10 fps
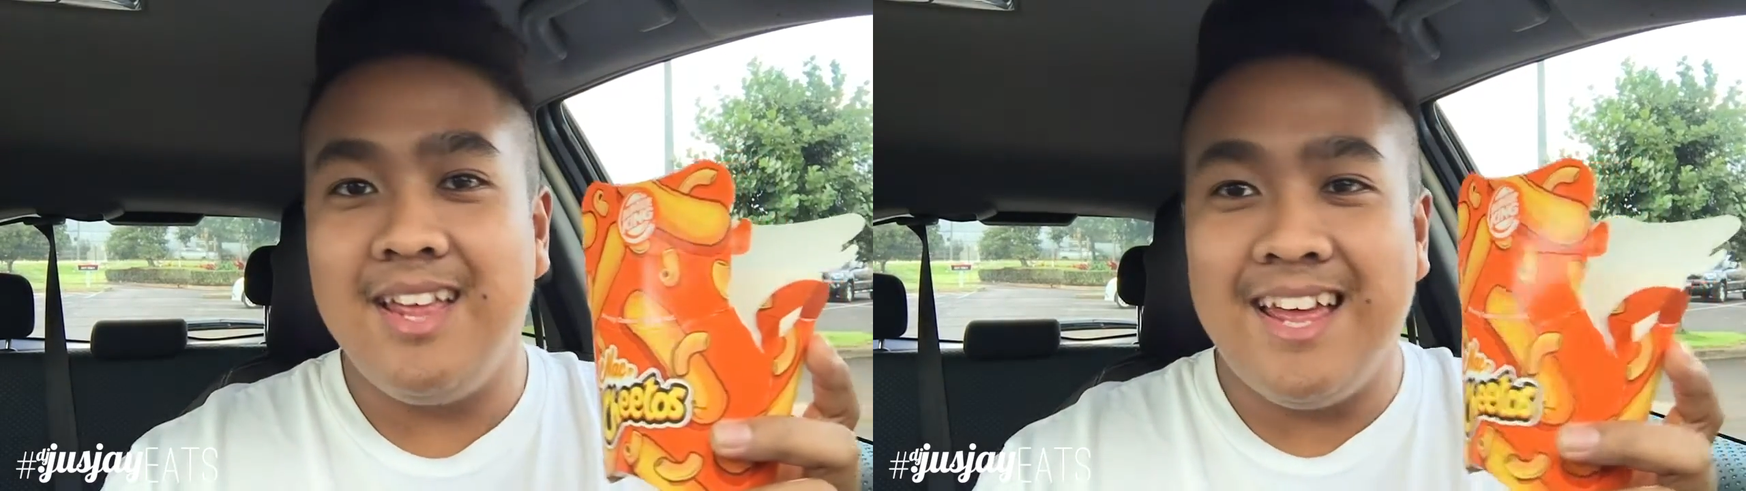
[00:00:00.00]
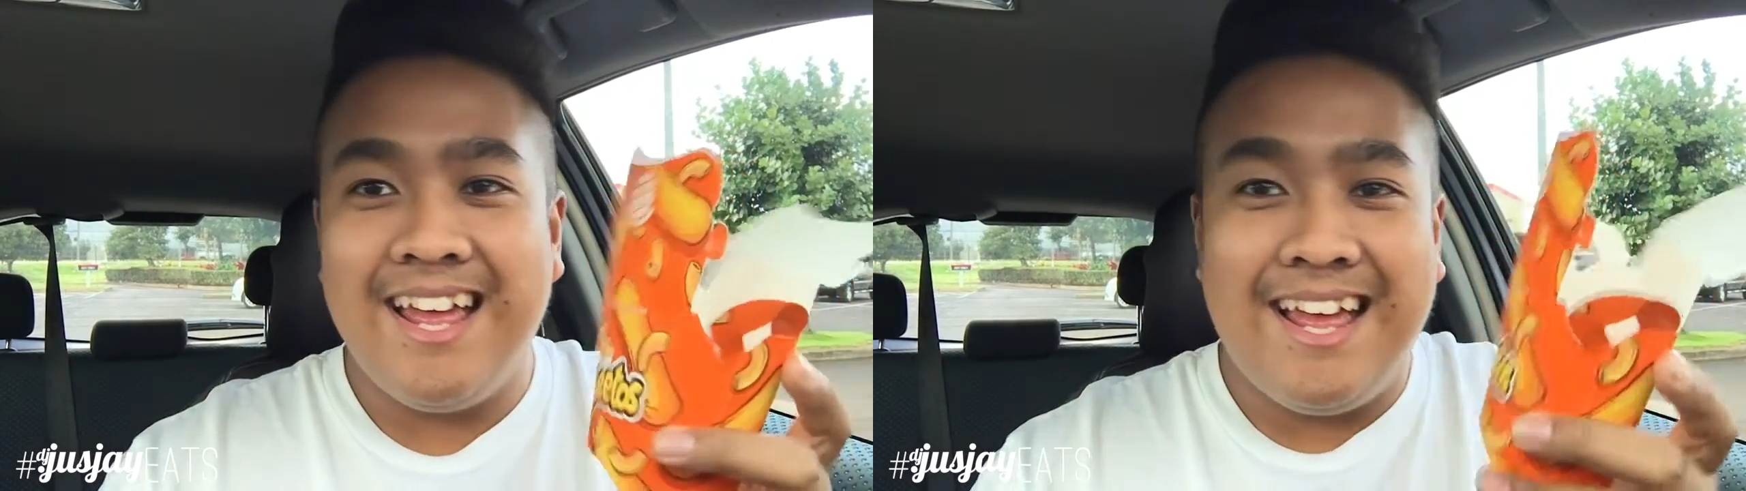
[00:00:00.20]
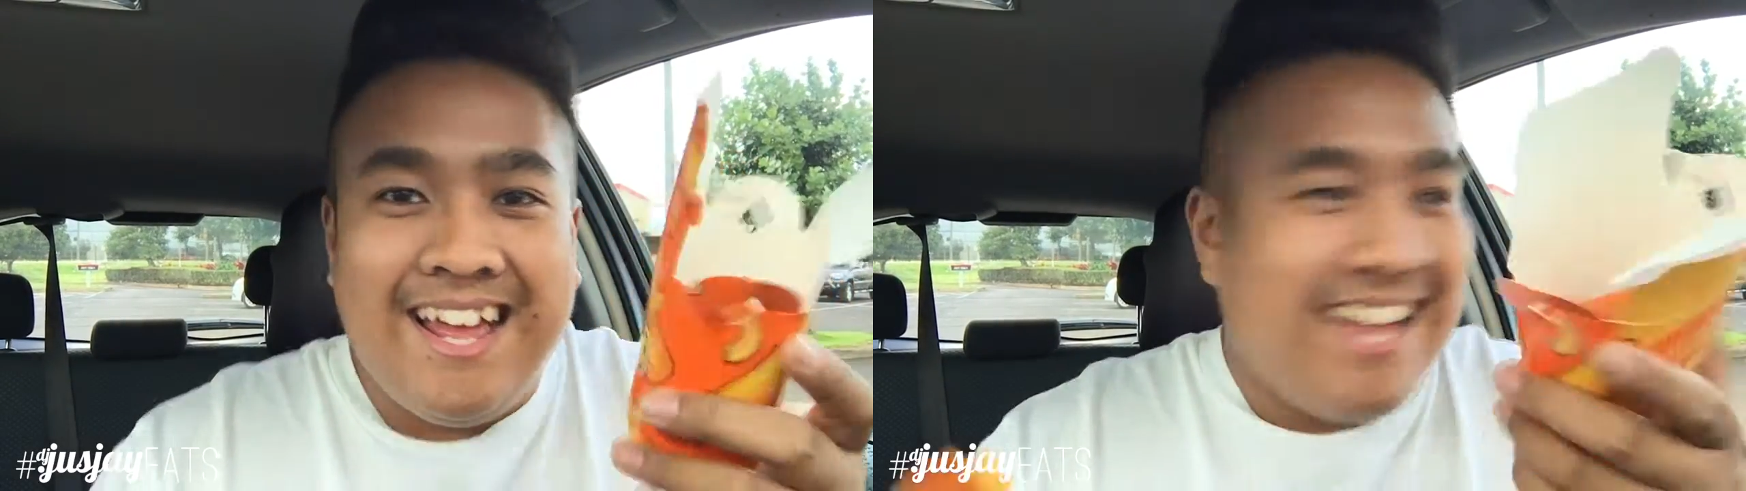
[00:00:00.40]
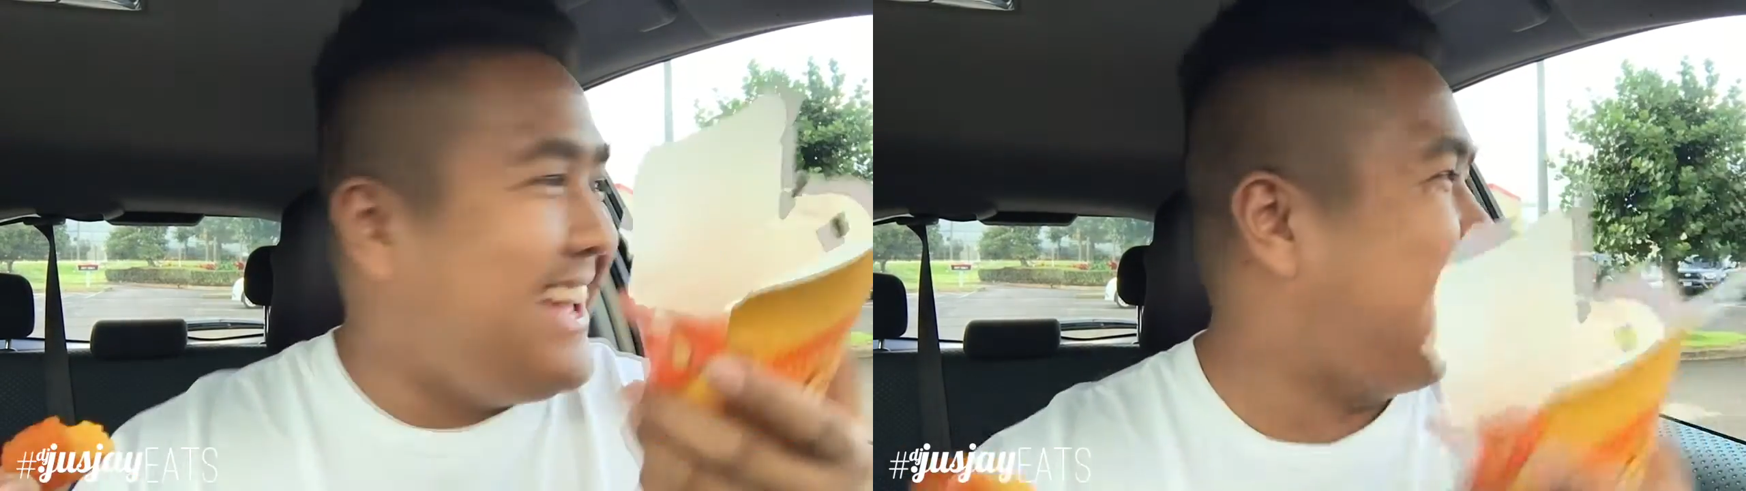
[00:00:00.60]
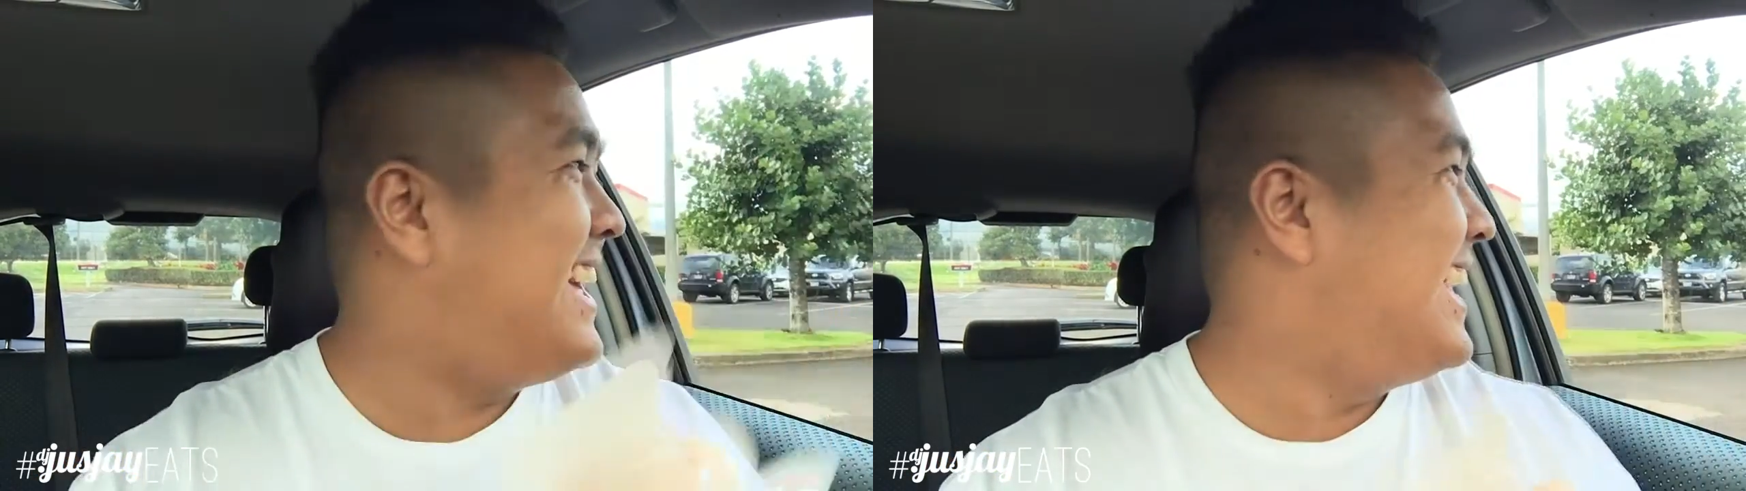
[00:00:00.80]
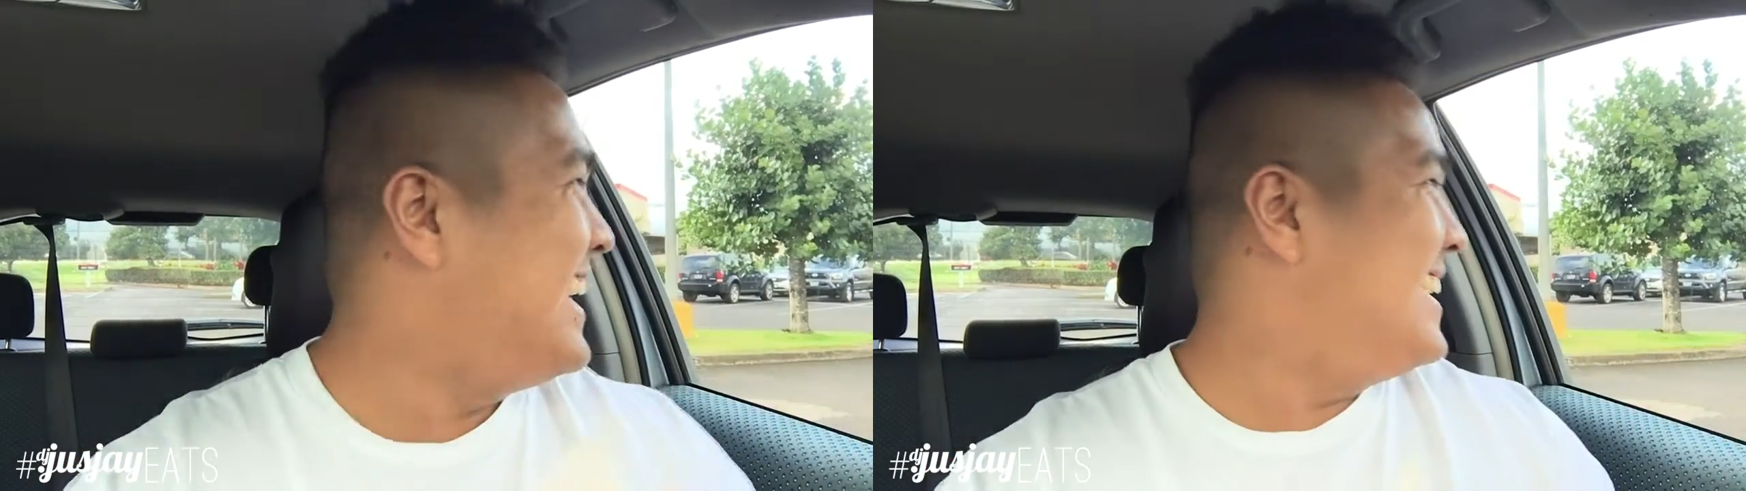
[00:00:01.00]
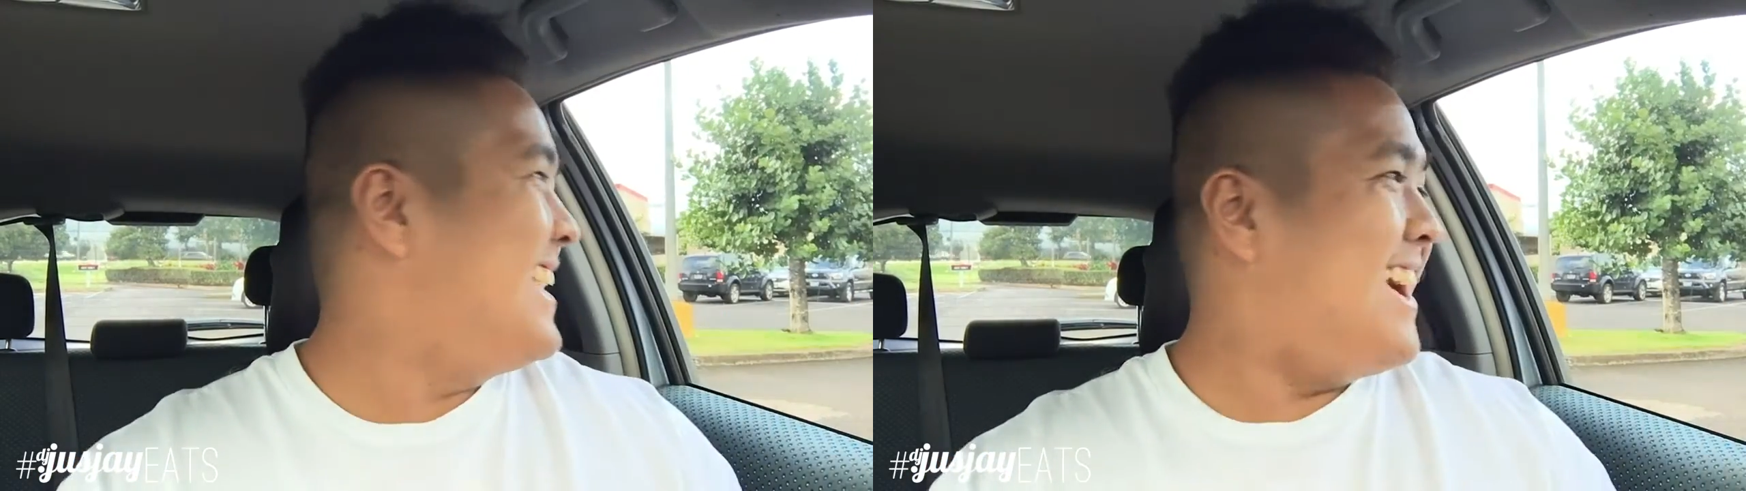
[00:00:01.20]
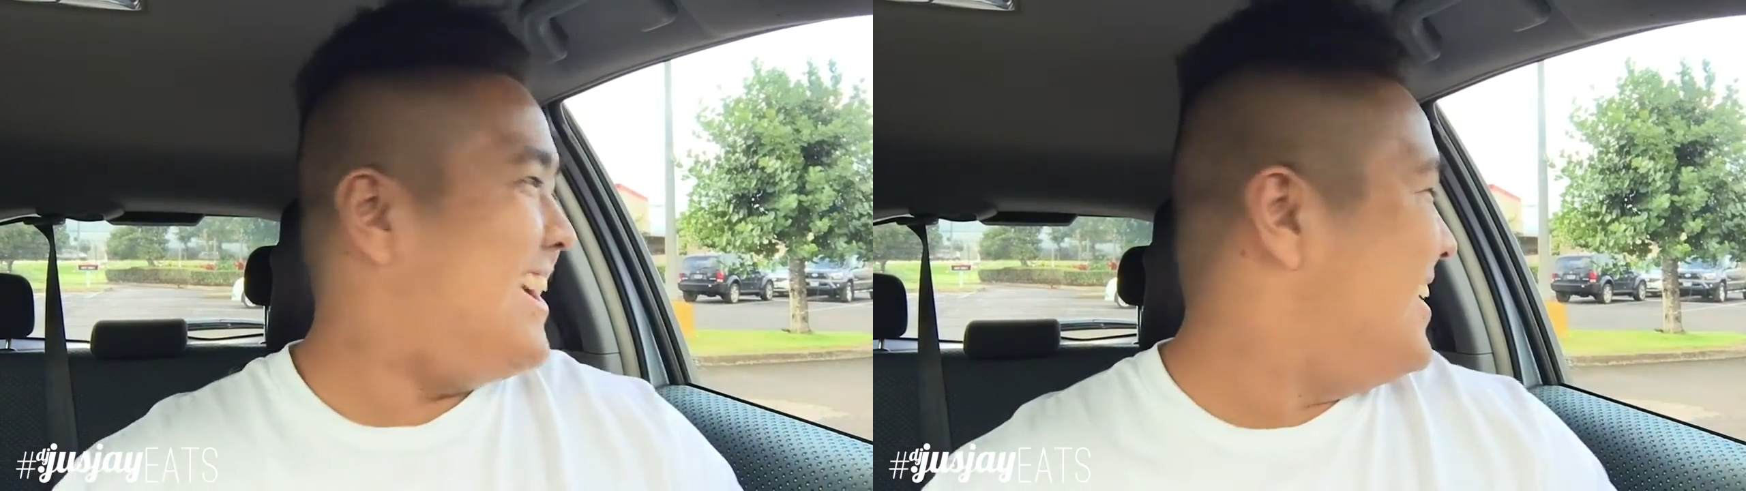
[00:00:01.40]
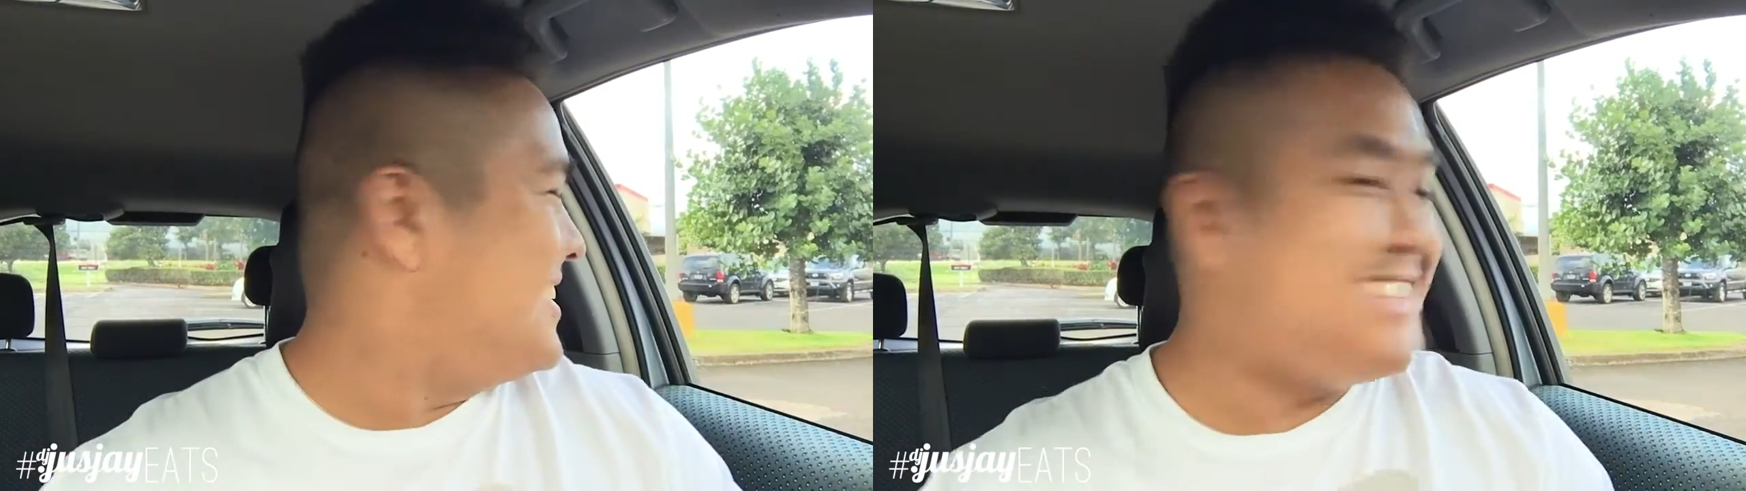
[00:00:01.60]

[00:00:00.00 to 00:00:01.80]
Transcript: oh,